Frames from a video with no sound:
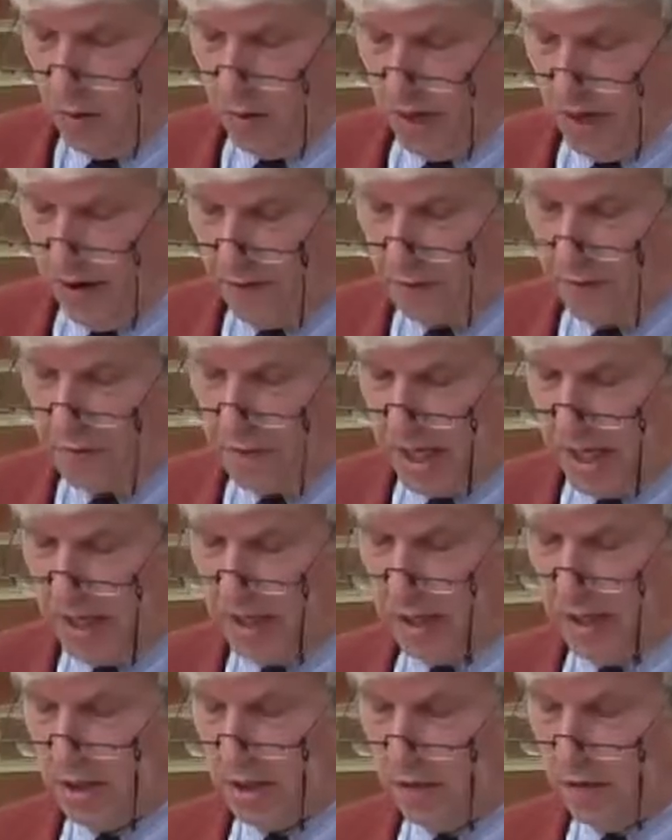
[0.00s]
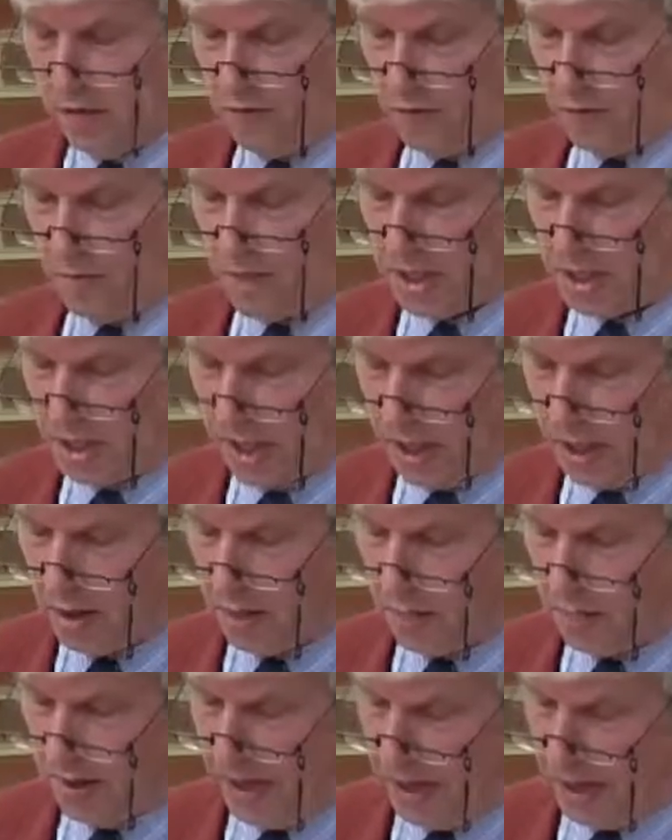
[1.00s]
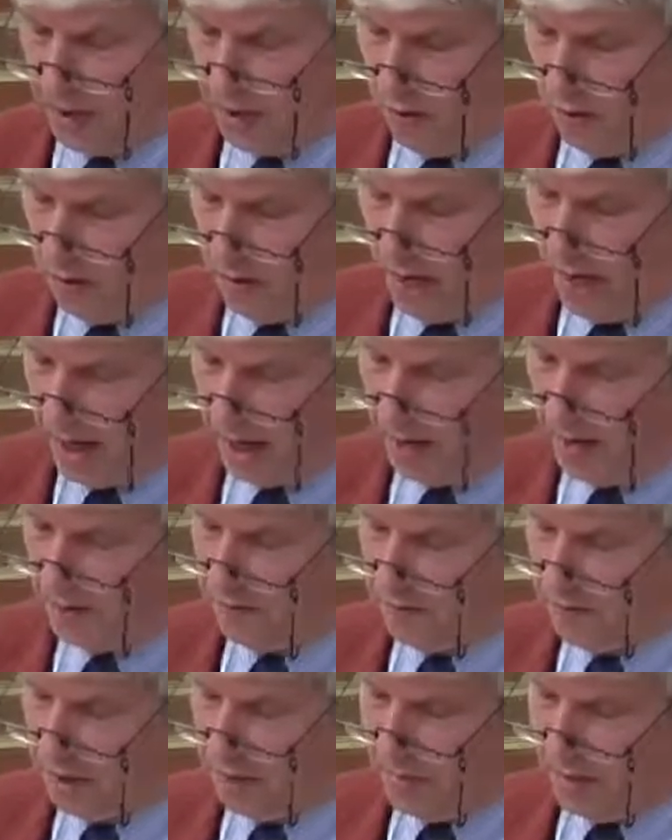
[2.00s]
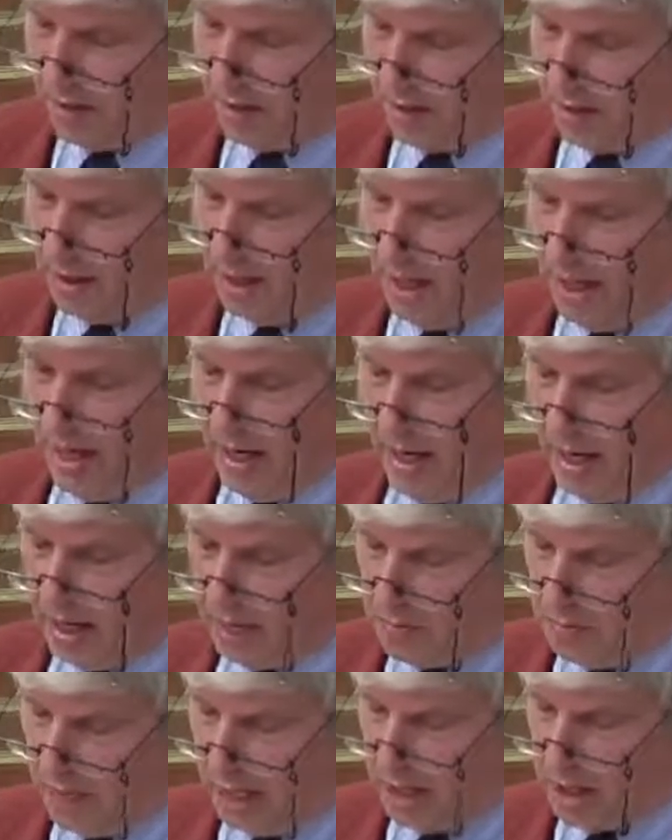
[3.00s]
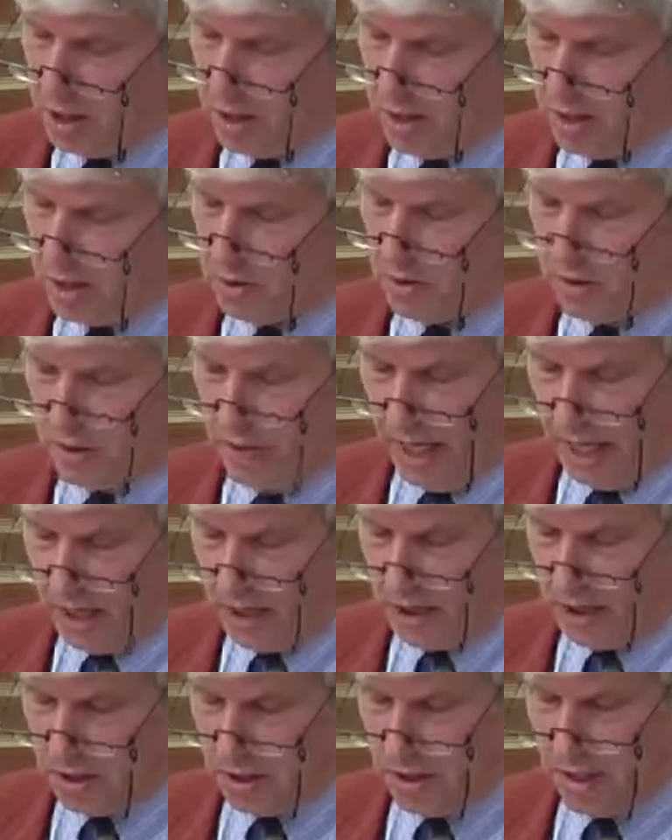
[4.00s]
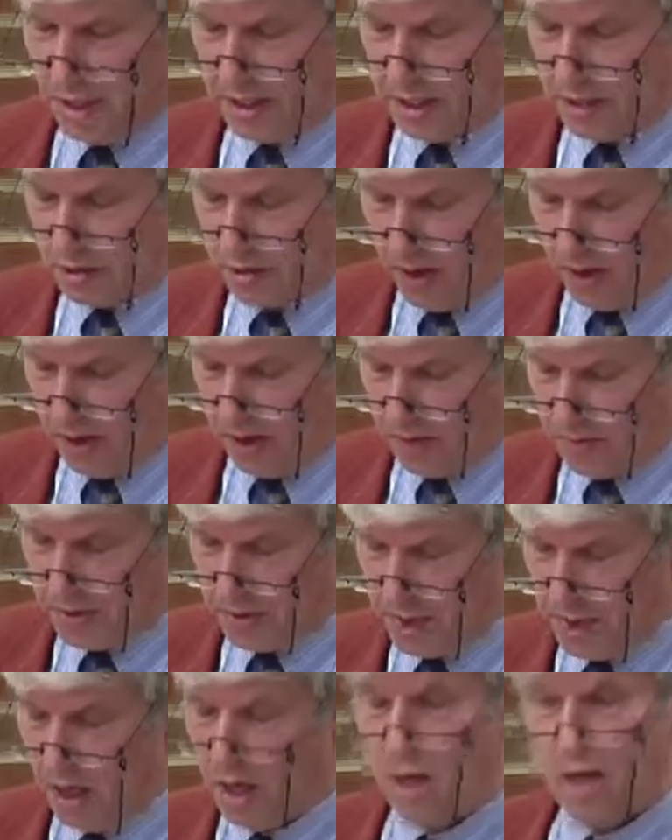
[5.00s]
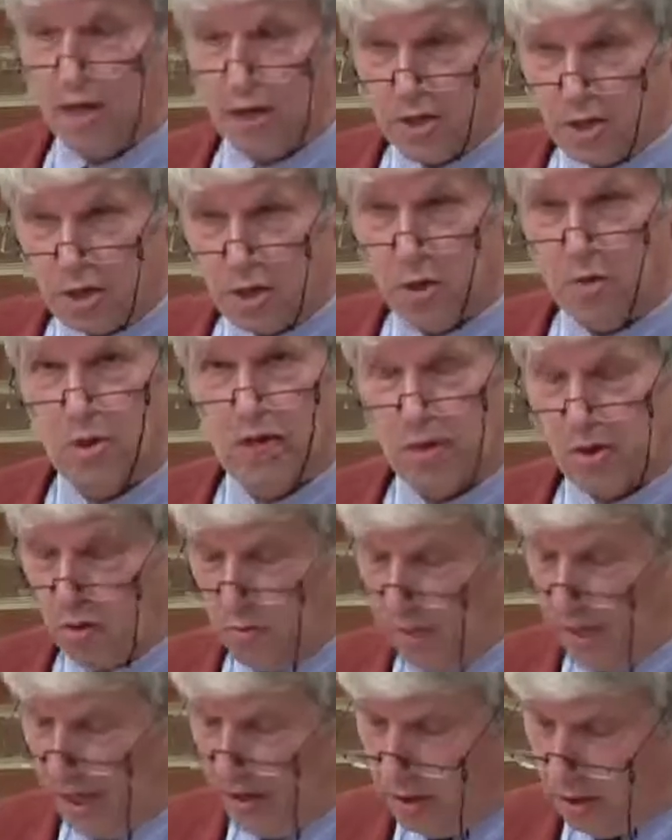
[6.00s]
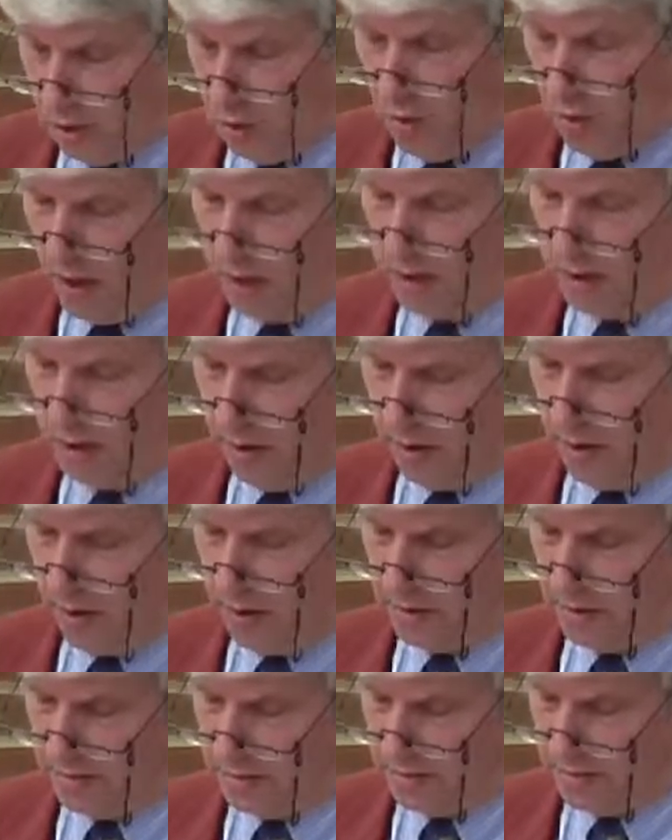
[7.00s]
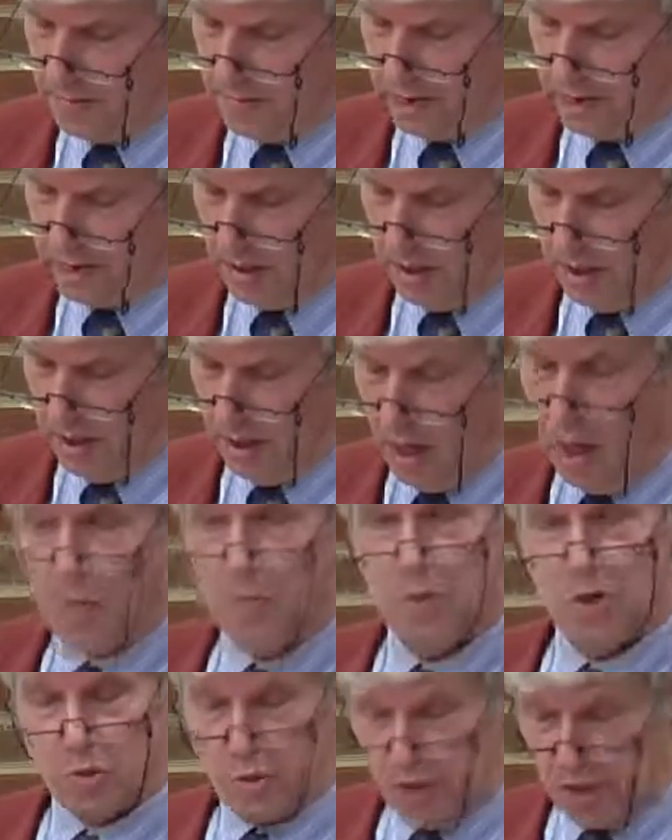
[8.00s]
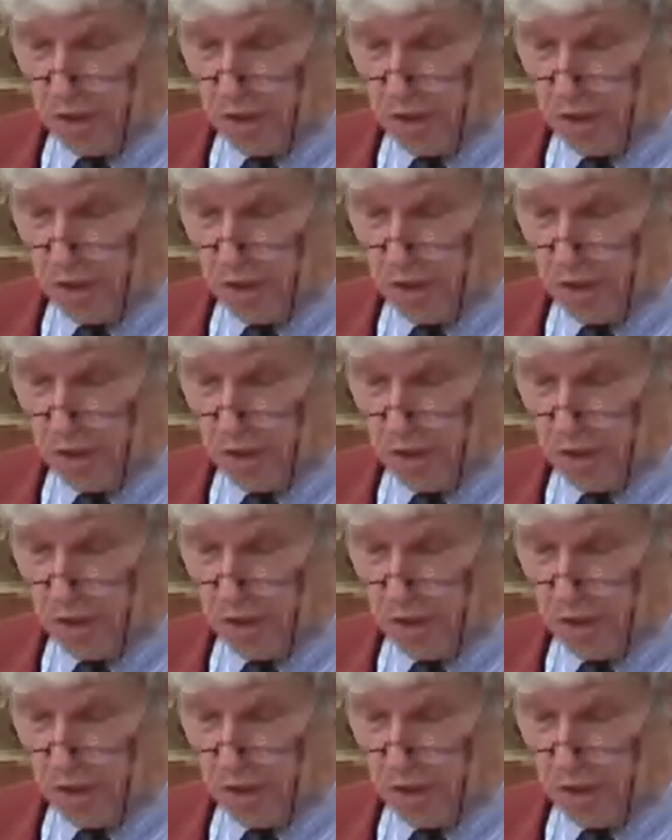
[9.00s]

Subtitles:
we have created you from a single pair of male and female and made you into nations and tribes so that you may know one another." But